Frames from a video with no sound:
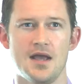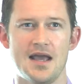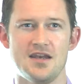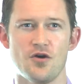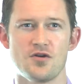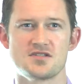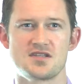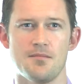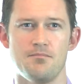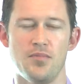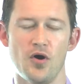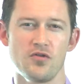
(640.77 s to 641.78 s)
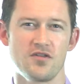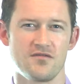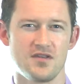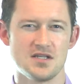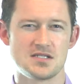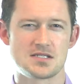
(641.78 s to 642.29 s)
And notice that both
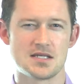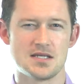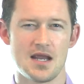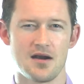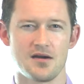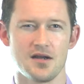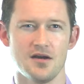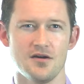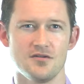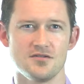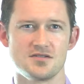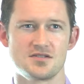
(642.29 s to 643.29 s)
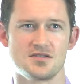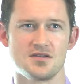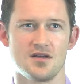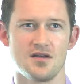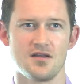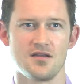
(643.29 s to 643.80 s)
of these scenarios,
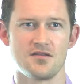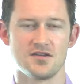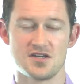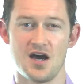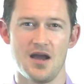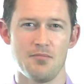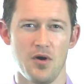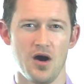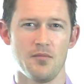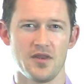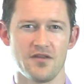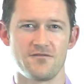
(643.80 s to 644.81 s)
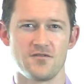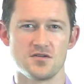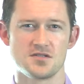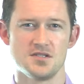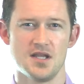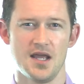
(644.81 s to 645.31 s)
the time bomb and the
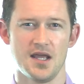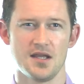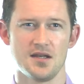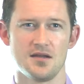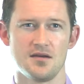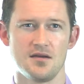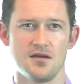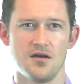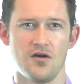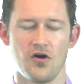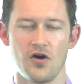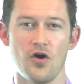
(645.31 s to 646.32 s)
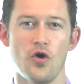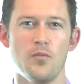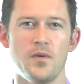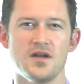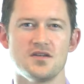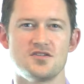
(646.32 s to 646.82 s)
first date, are
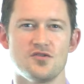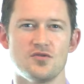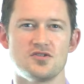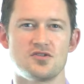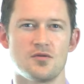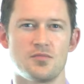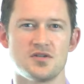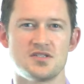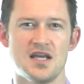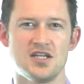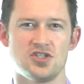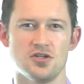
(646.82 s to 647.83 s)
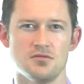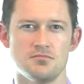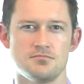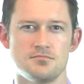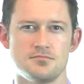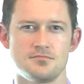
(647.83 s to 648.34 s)
open to
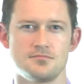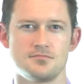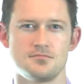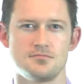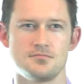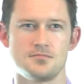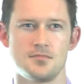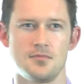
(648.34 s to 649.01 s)
interpretation.